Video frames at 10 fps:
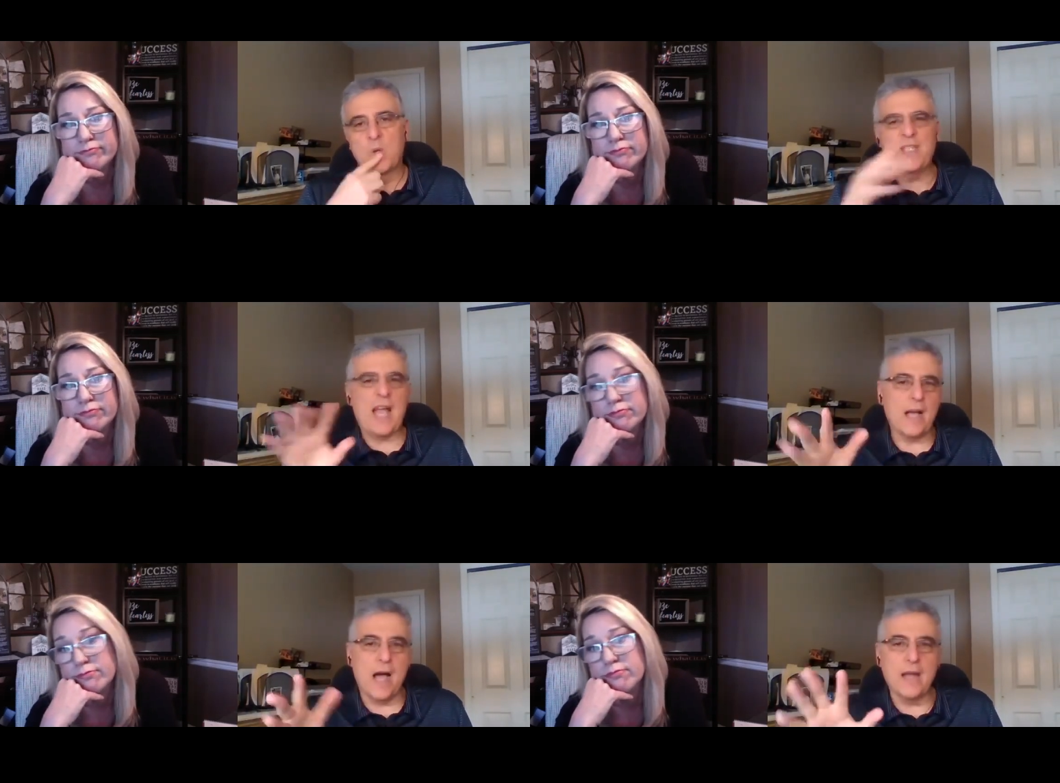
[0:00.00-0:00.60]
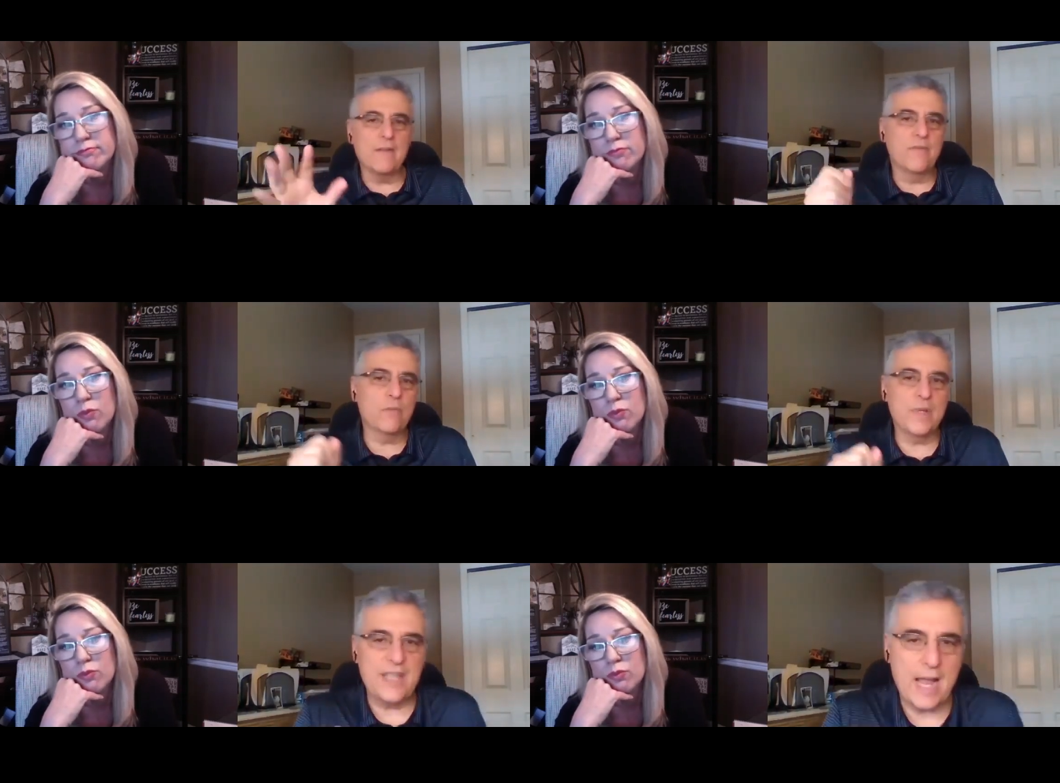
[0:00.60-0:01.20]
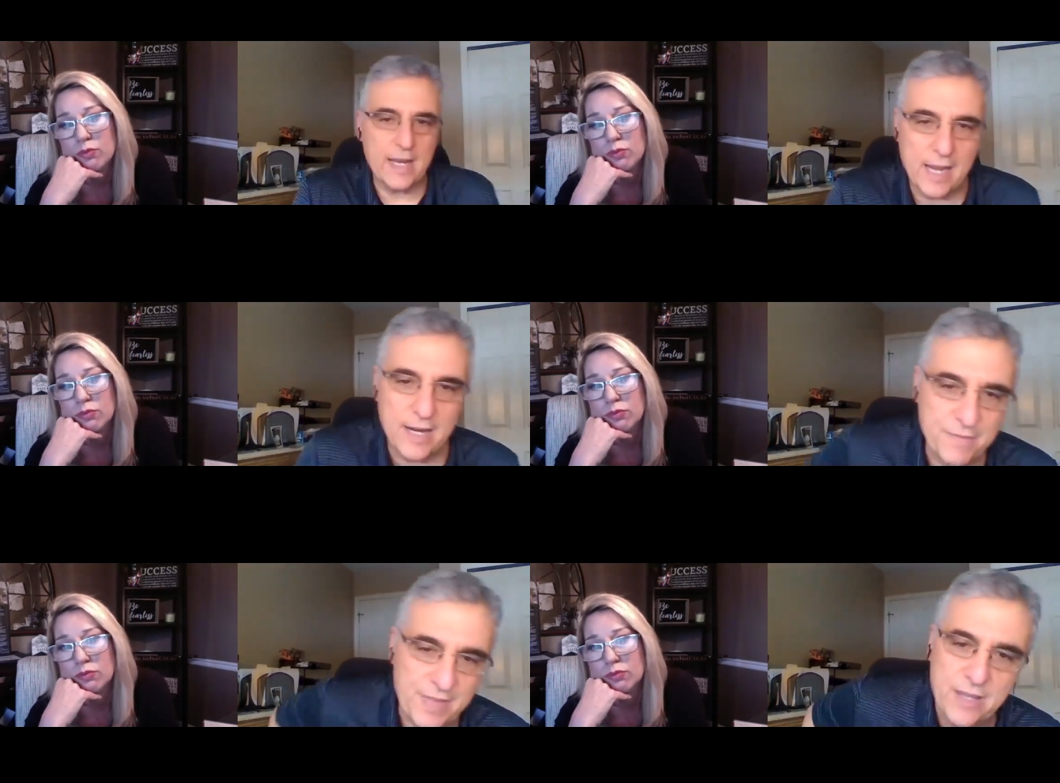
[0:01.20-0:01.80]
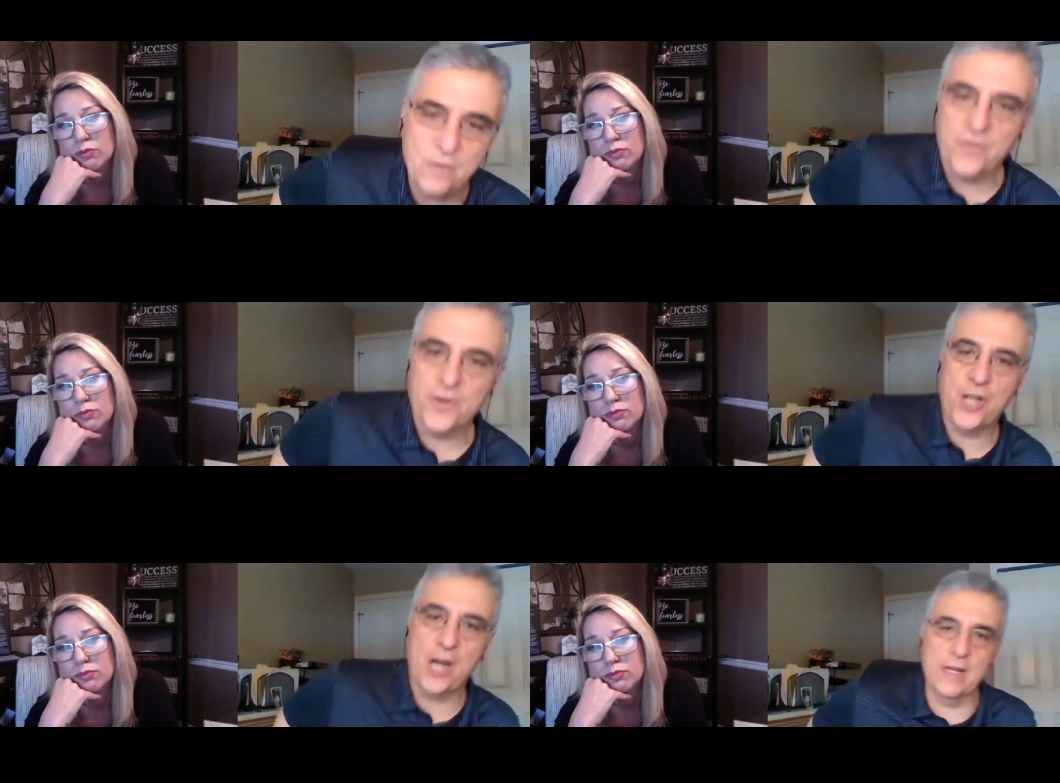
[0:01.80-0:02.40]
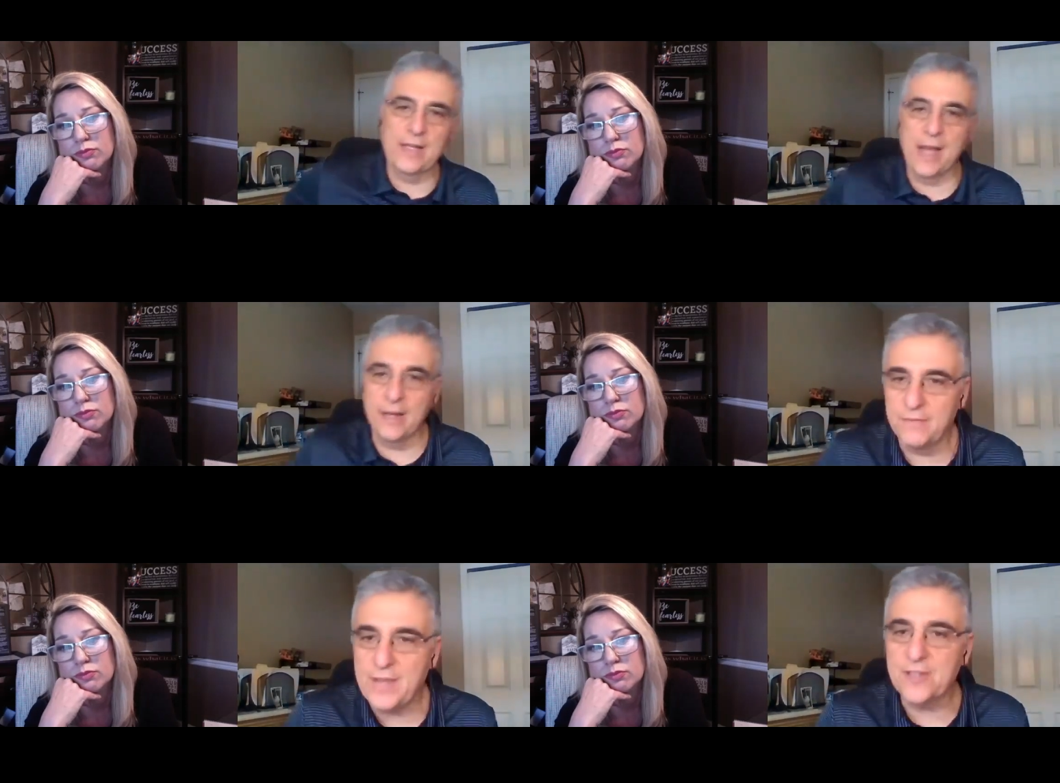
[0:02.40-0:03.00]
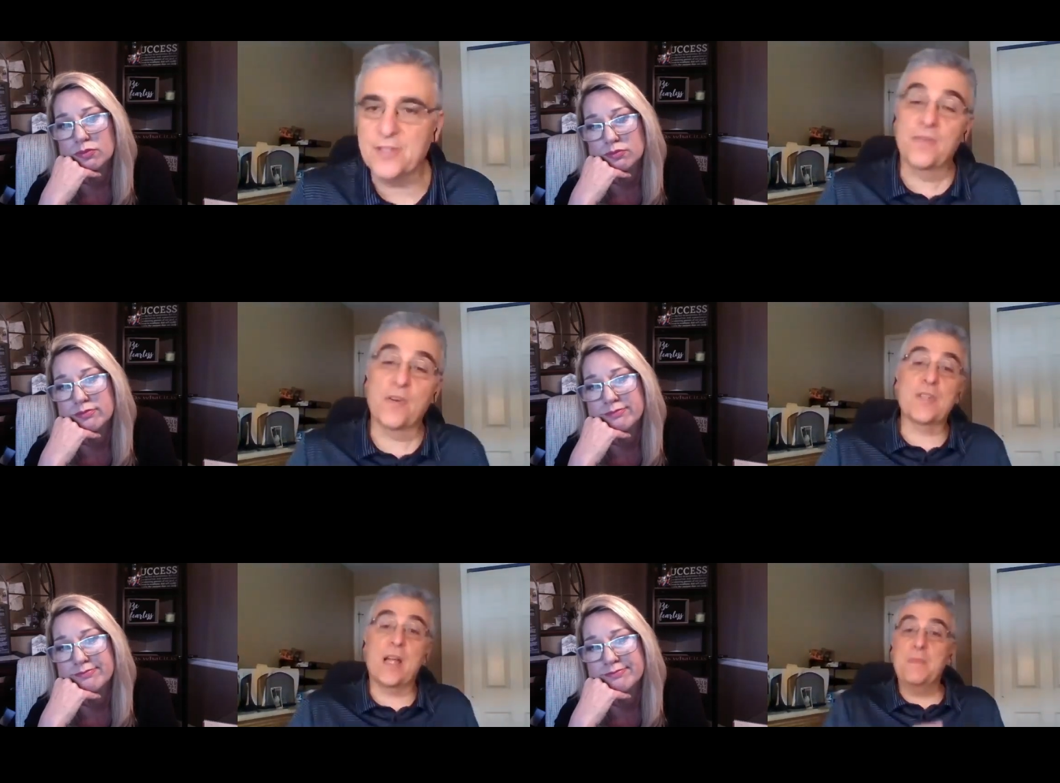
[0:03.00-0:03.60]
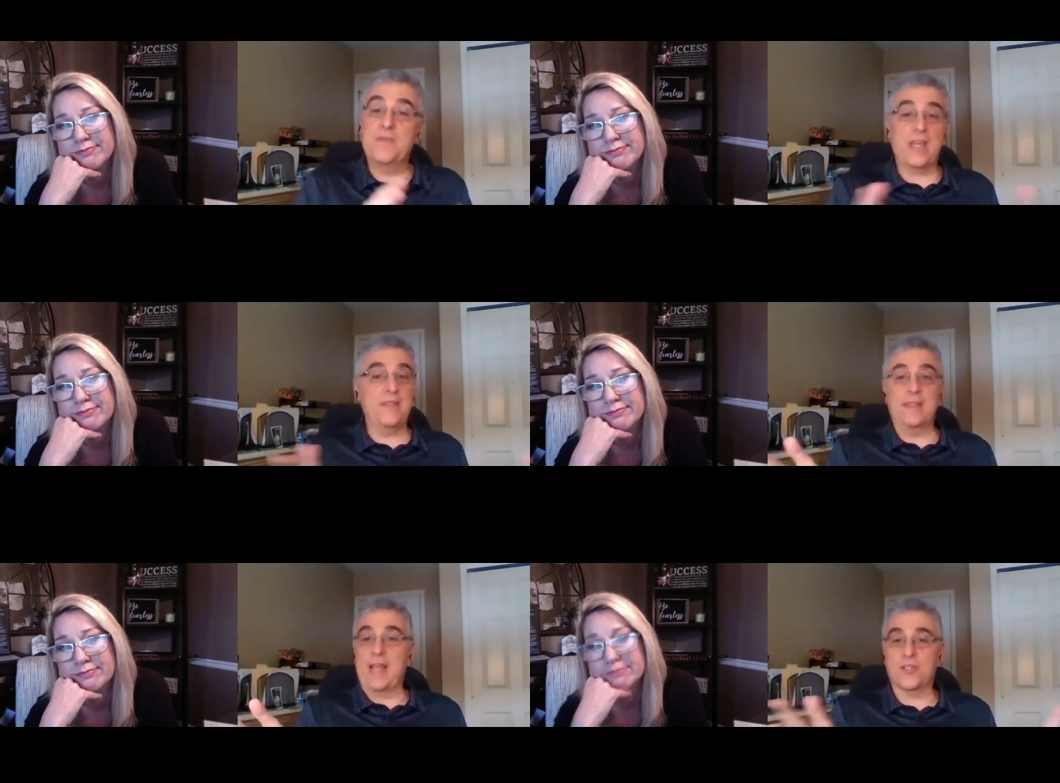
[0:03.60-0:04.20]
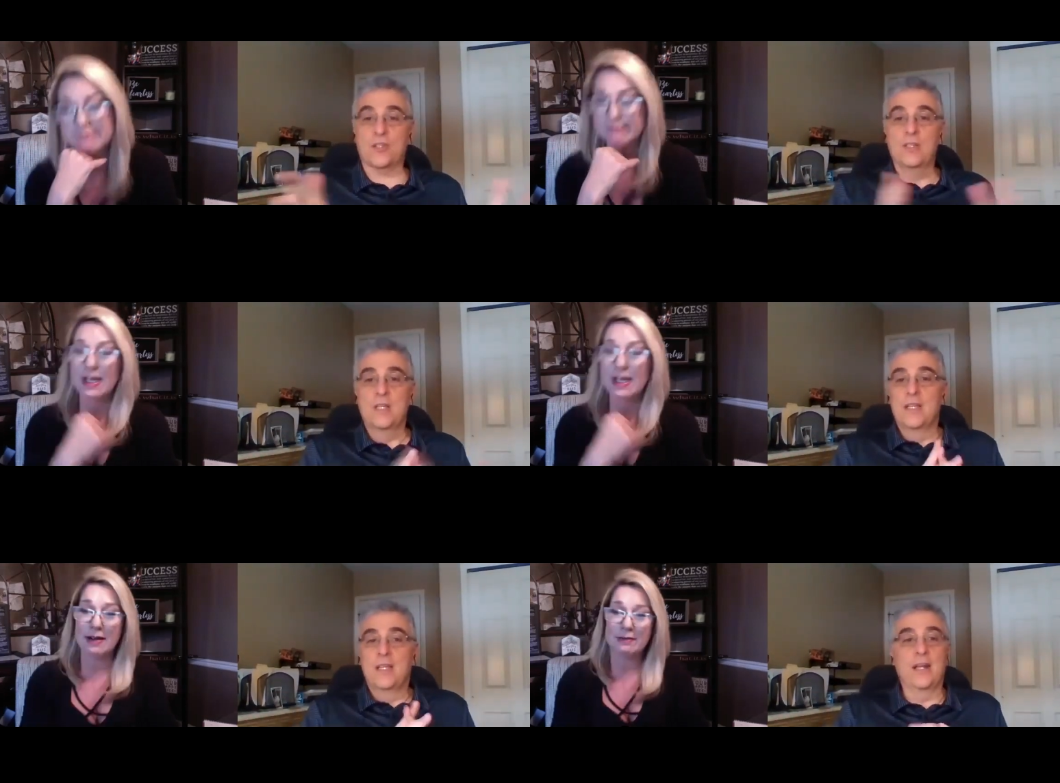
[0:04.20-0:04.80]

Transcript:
Speaker 1: Was that kind of was that kind of thank you for sharing that if that's the first time you've said that. That's yeah.